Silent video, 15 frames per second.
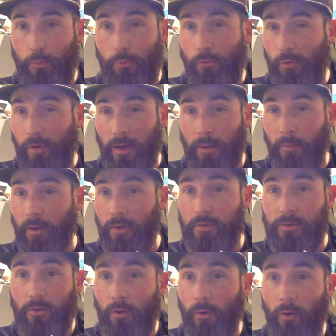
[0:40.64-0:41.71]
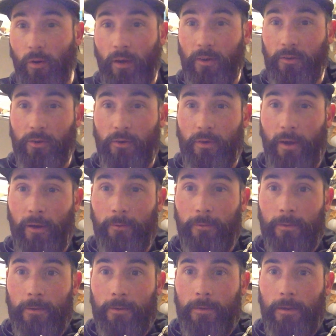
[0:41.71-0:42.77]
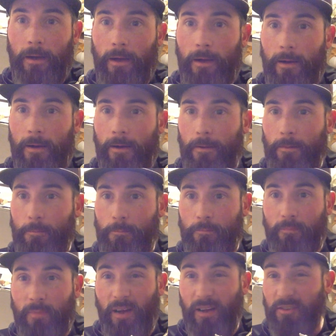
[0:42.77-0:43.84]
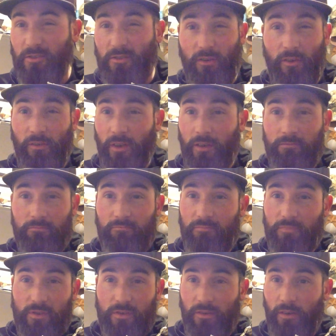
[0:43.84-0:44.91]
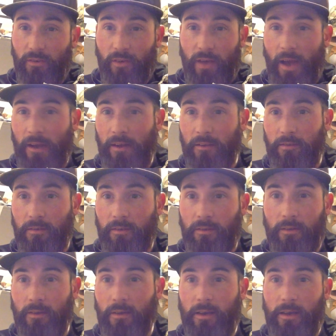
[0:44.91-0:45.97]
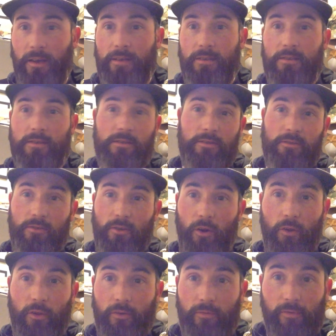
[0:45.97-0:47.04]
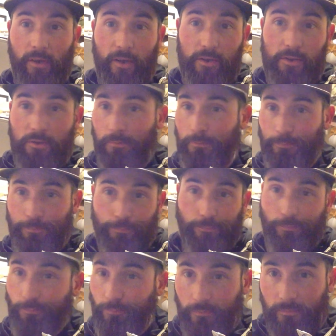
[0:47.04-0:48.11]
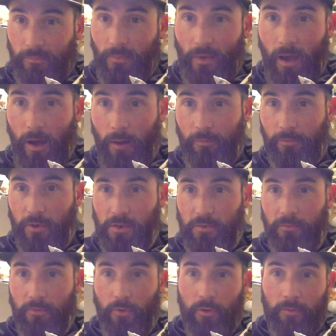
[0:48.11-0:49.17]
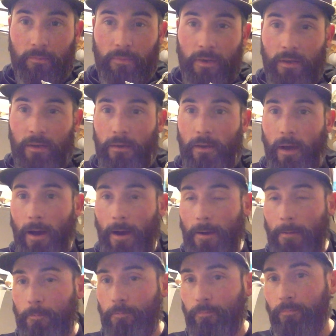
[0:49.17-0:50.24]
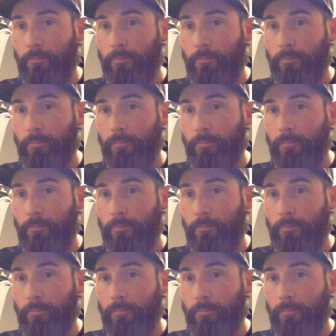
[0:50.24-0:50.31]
pretty much all I do now. I just love it. Just love it. Anything that eats other fish, I'm fishing for them.